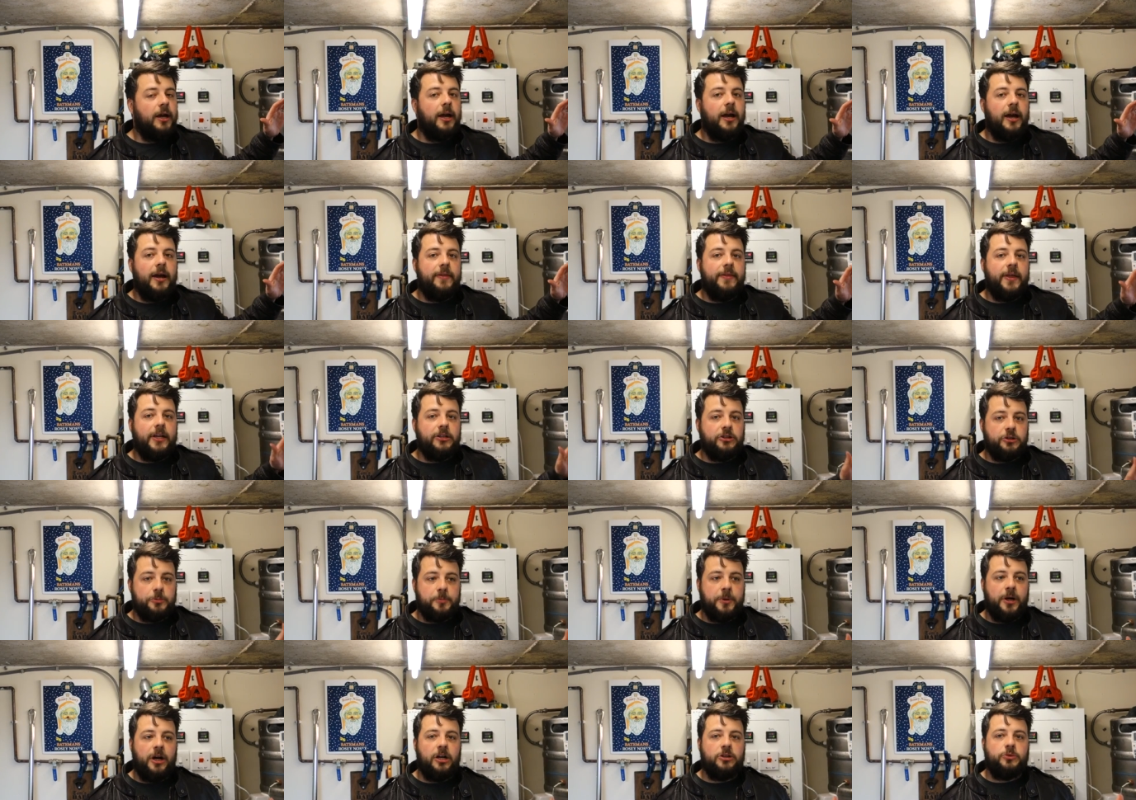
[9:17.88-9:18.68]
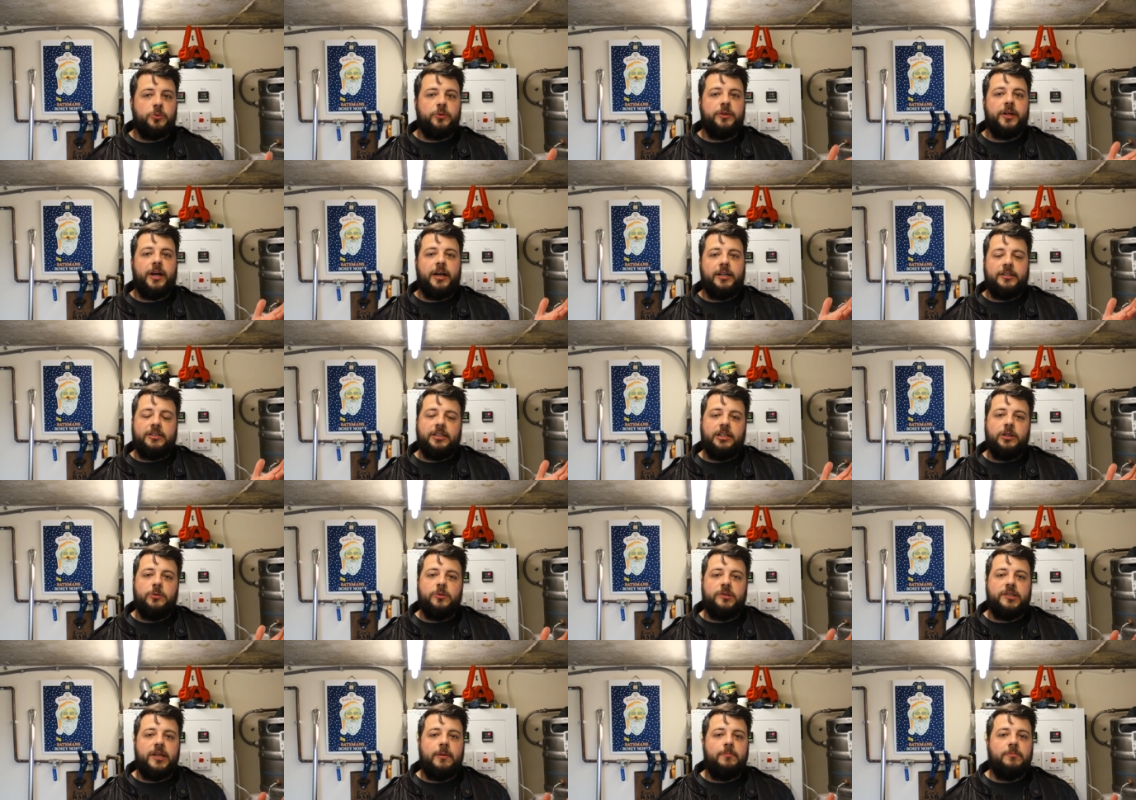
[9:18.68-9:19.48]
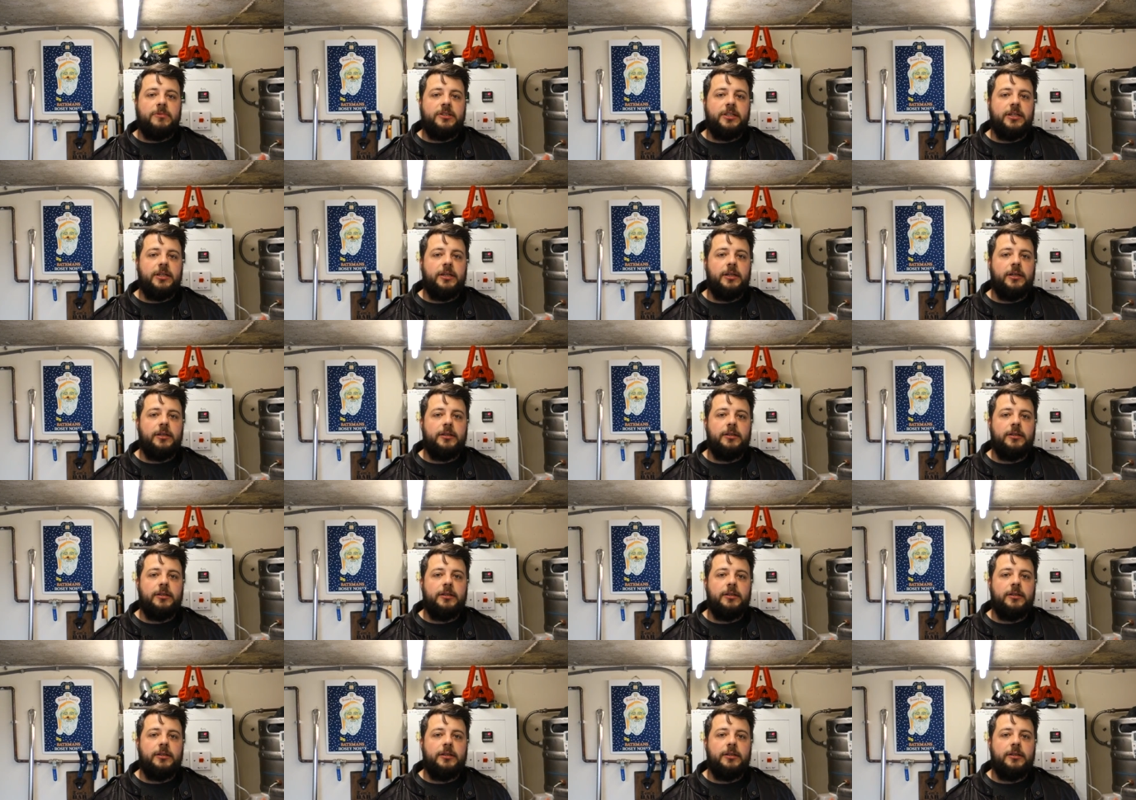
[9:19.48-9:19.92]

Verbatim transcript: and then sparge with that until it was empty.